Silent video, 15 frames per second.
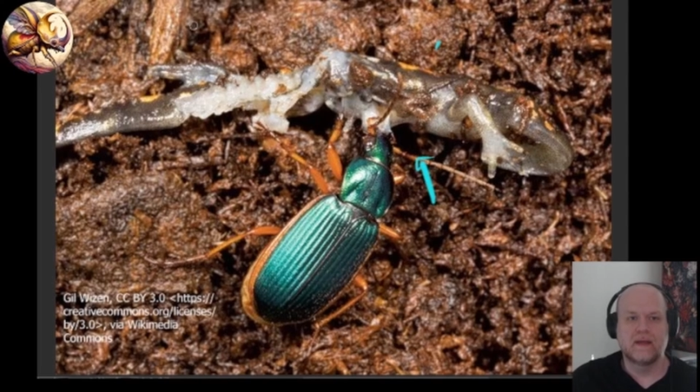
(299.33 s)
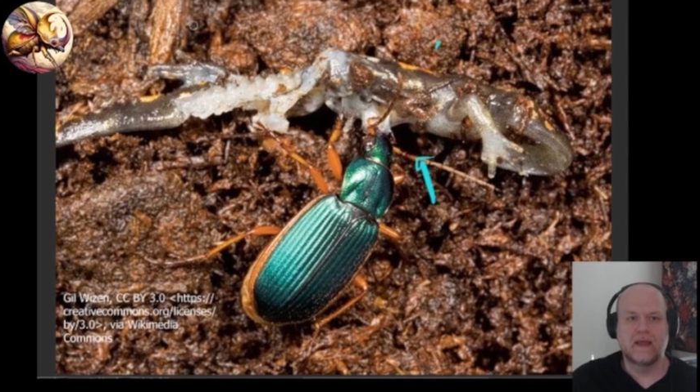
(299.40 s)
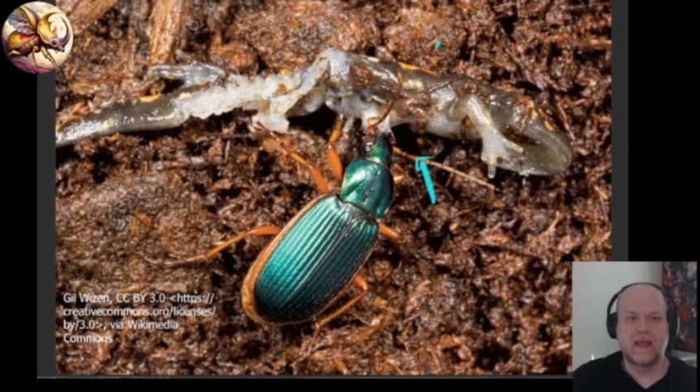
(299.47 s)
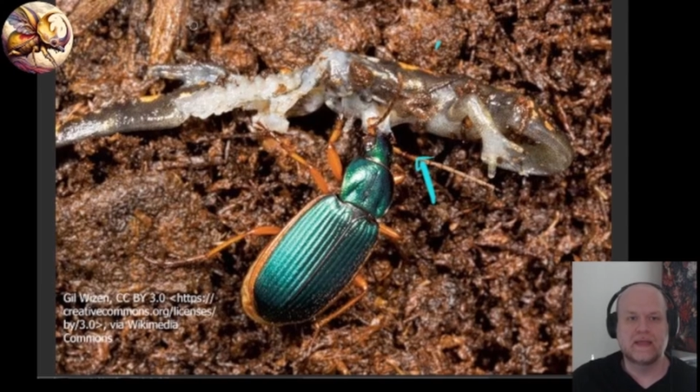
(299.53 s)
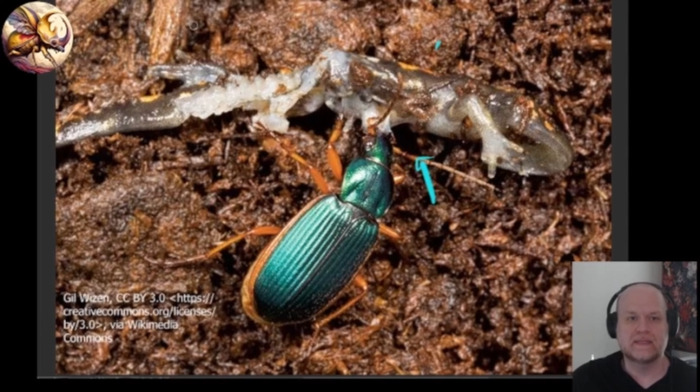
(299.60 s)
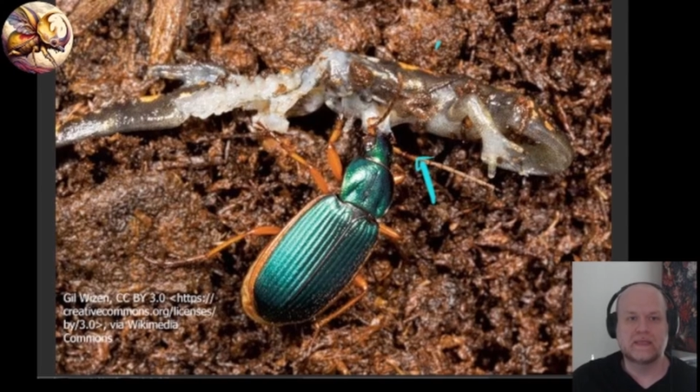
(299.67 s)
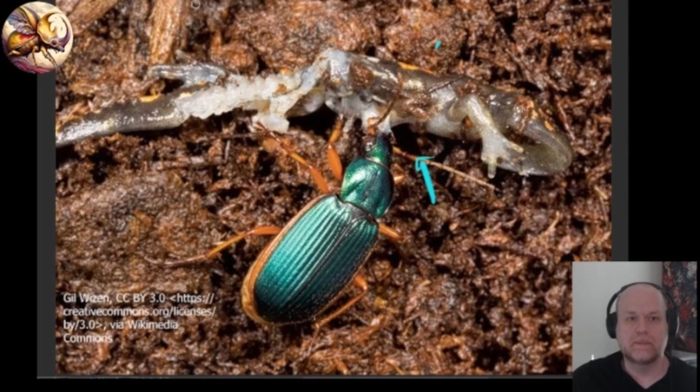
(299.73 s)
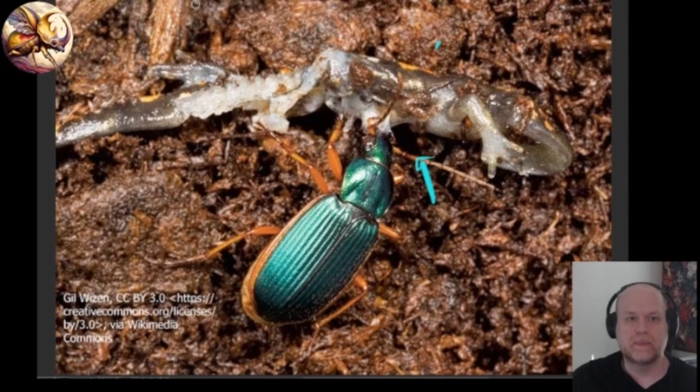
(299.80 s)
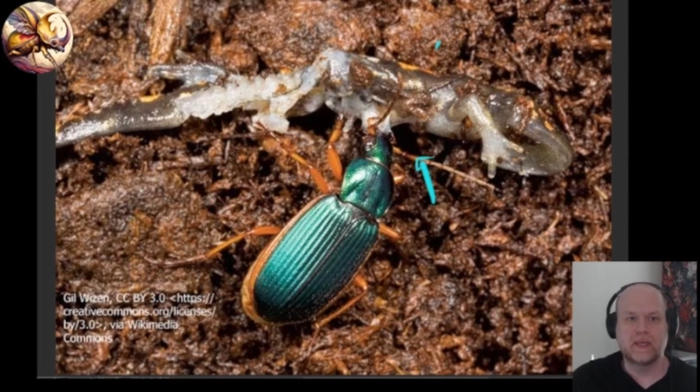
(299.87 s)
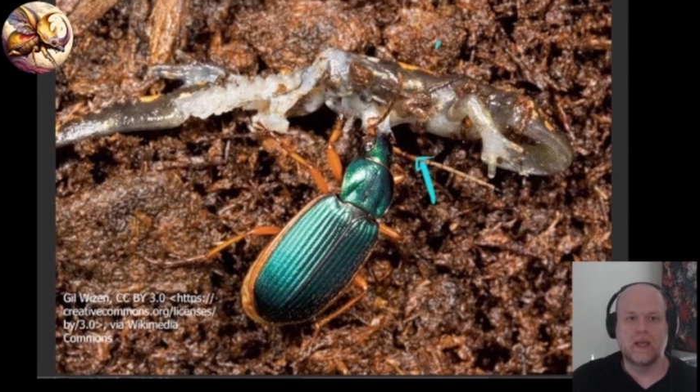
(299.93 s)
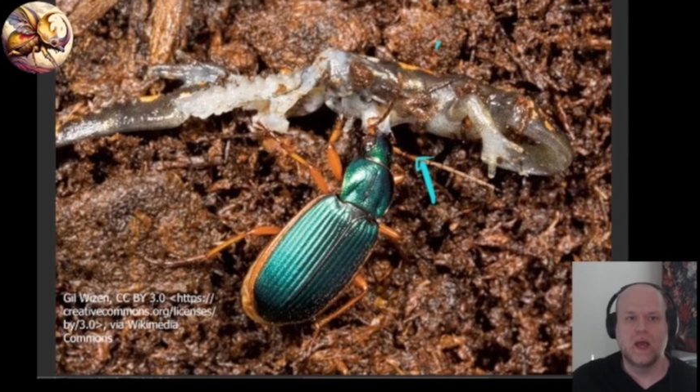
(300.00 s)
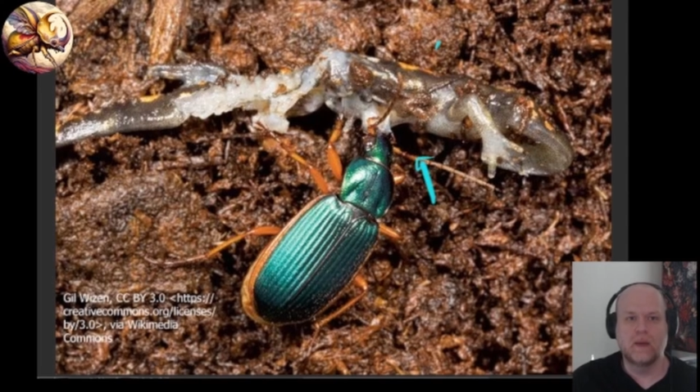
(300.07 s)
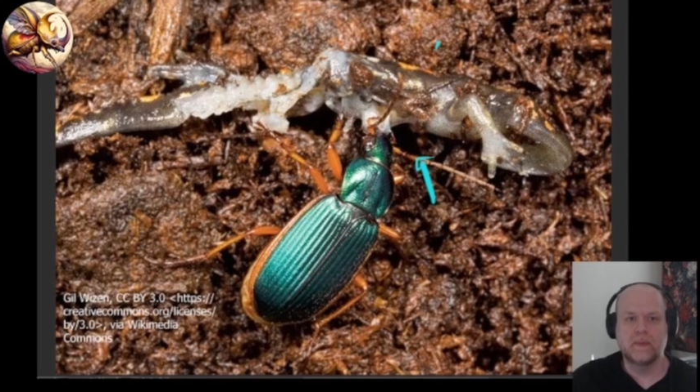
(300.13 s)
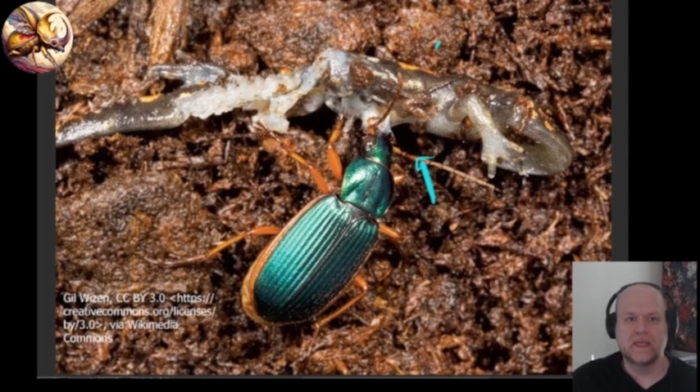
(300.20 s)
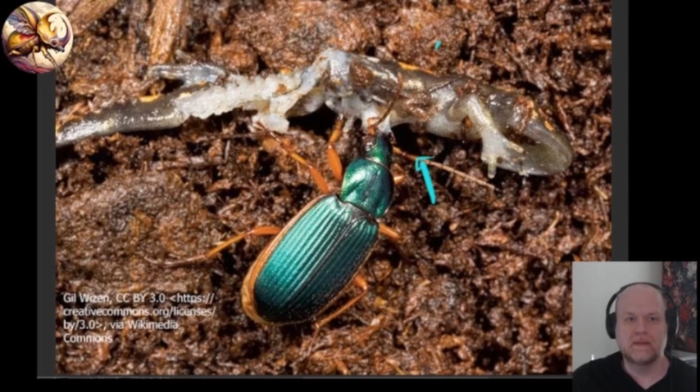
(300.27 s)
ends up
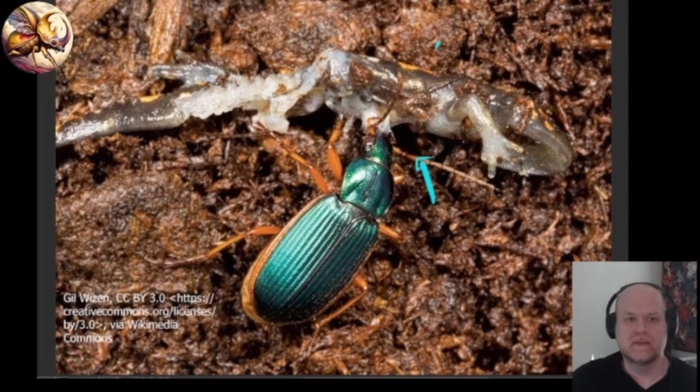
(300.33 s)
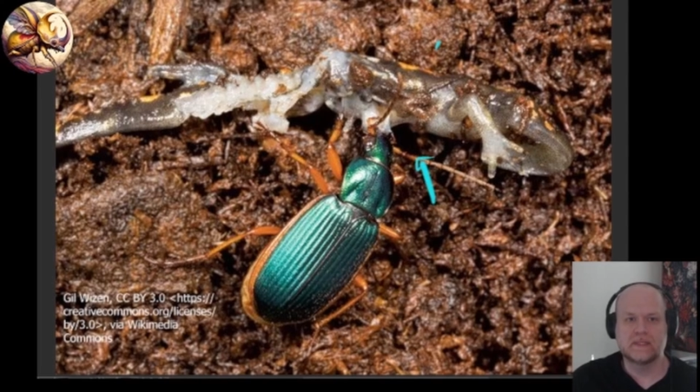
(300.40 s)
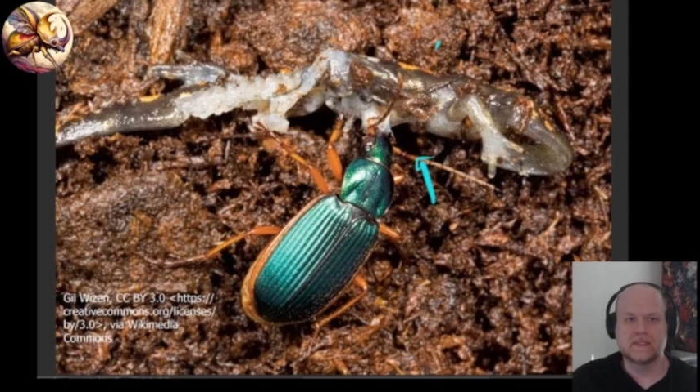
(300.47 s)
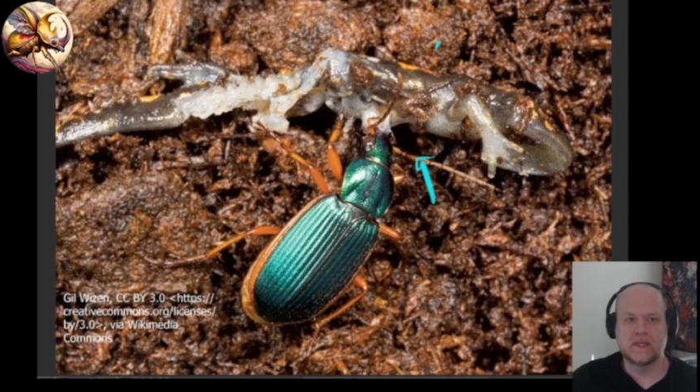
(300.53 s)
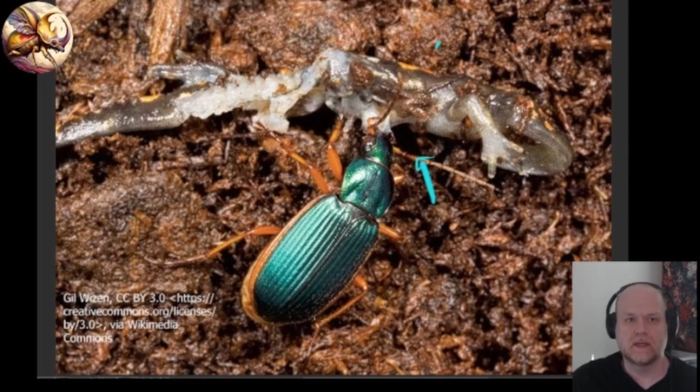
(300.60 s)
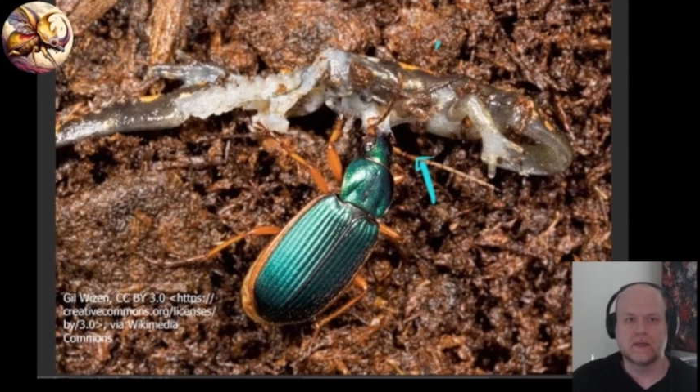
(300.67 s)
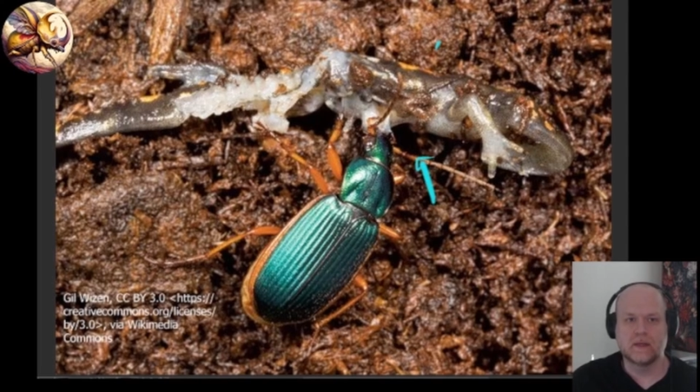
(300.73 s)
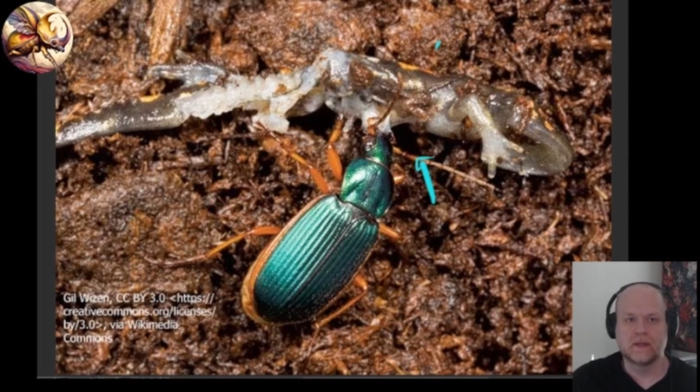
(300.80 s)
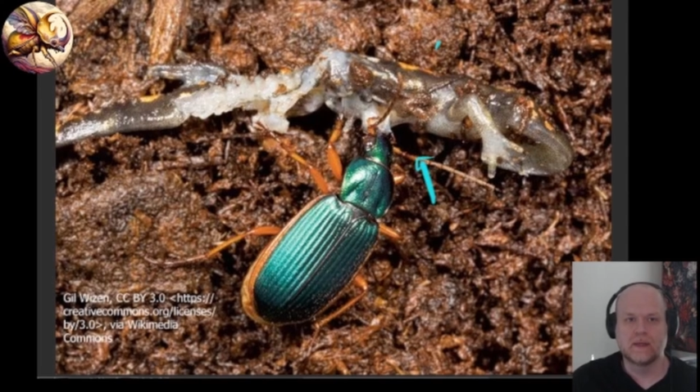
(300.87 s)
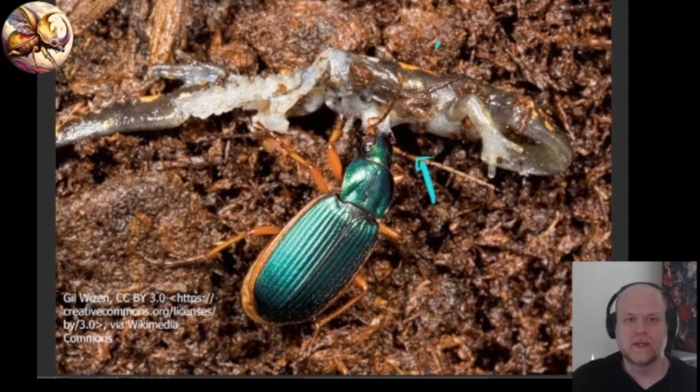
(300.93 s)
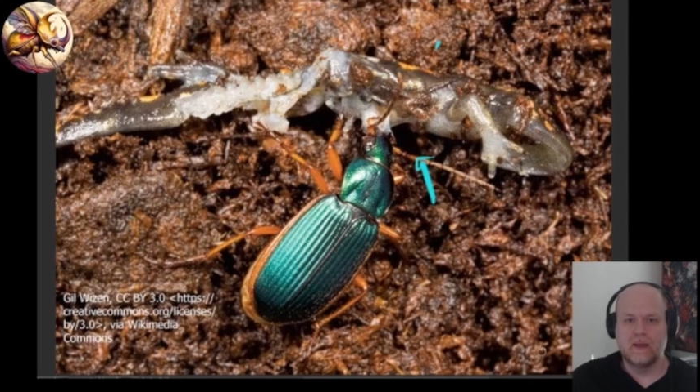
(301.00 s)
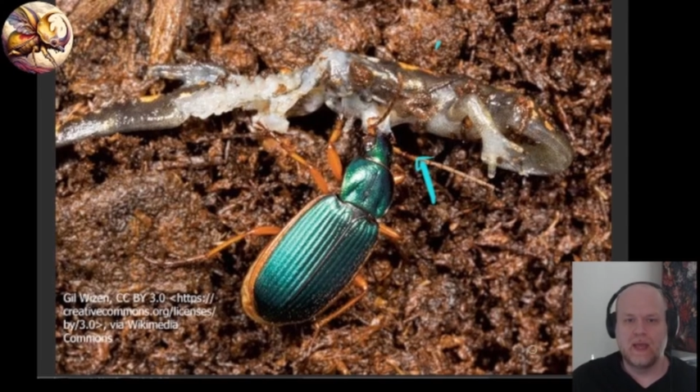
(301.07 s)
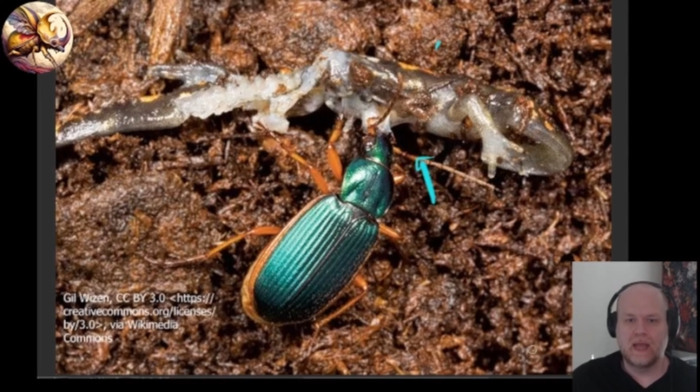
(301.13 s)
becoming the sucker.